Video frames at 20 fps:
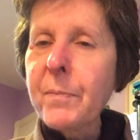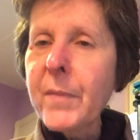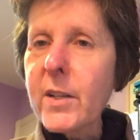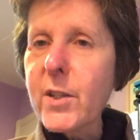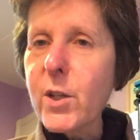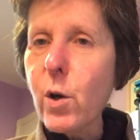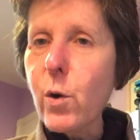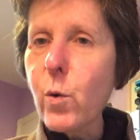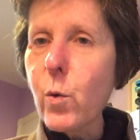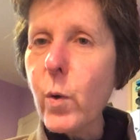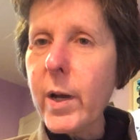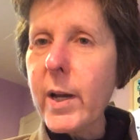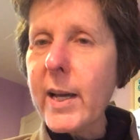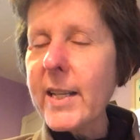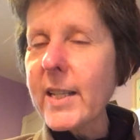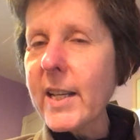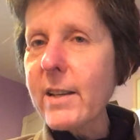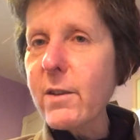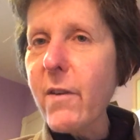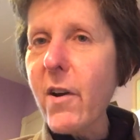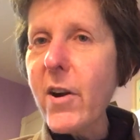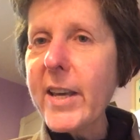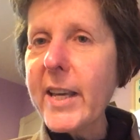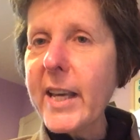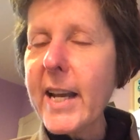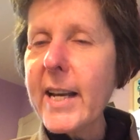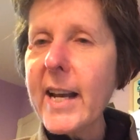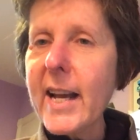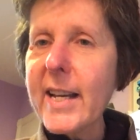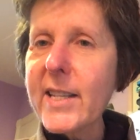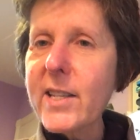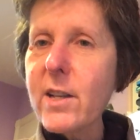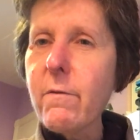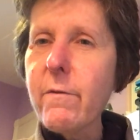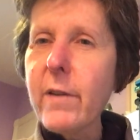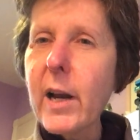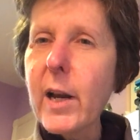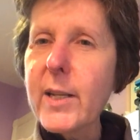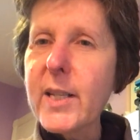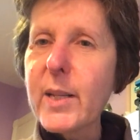So he's a very keen Aston
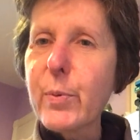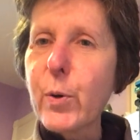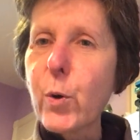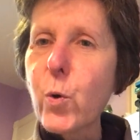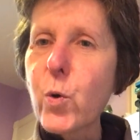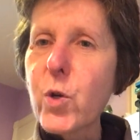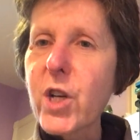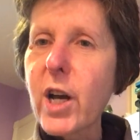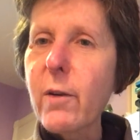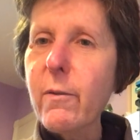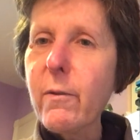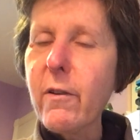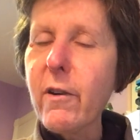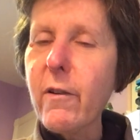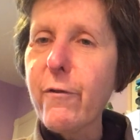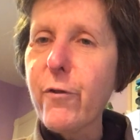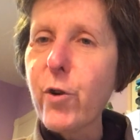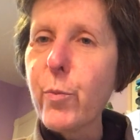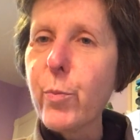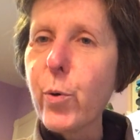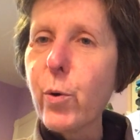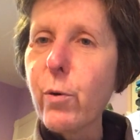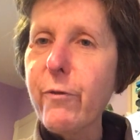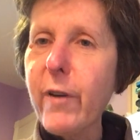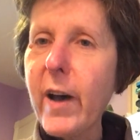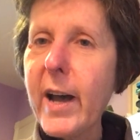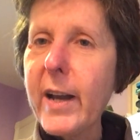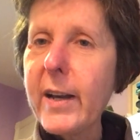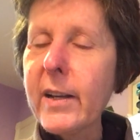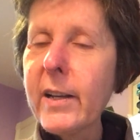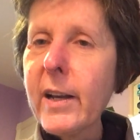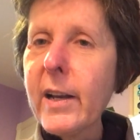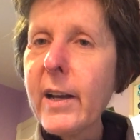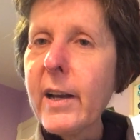Villa supporter, football fan.